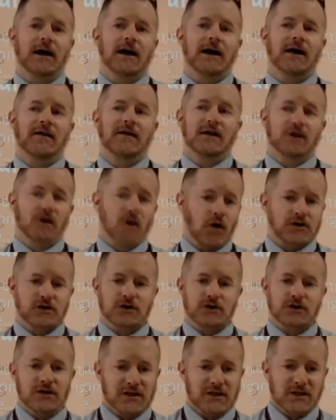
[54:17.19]
In the not
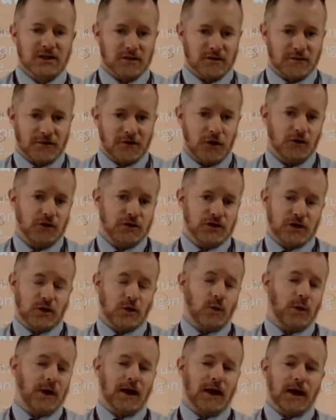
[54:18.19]
too distant future,
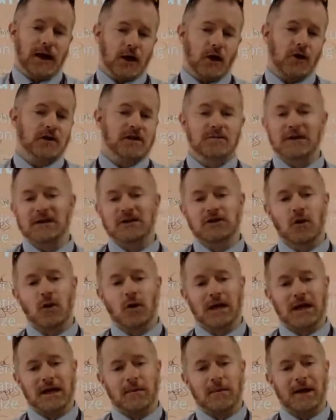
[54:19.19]
we are going to be
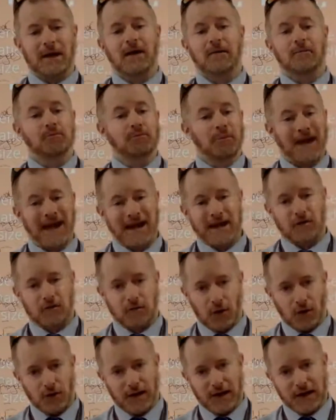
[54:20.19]
talking about
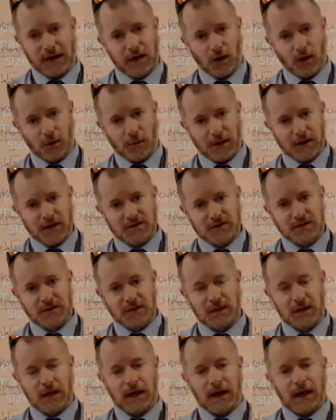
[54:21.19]
macroeconomics.
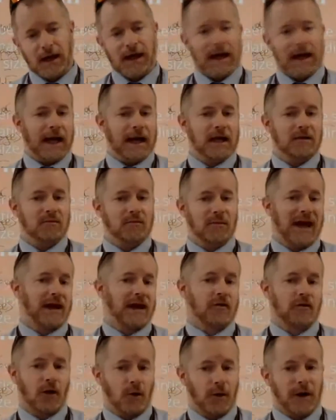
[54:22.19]
And in
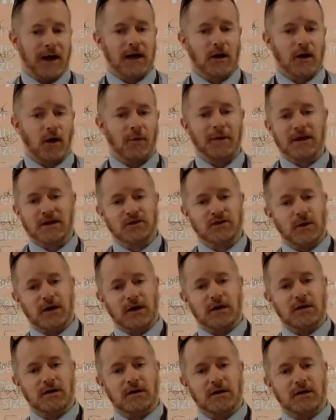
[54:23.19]
macroeconomics, we're going
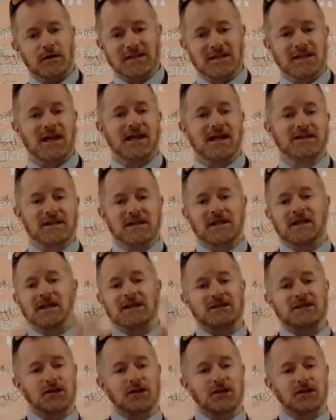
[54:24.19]
to be discussing
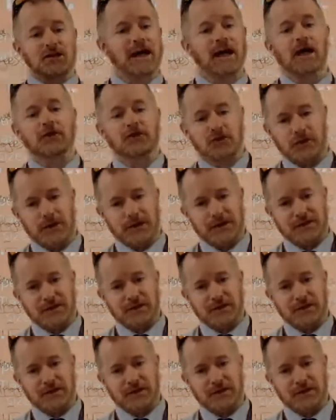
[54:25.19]
entire countries.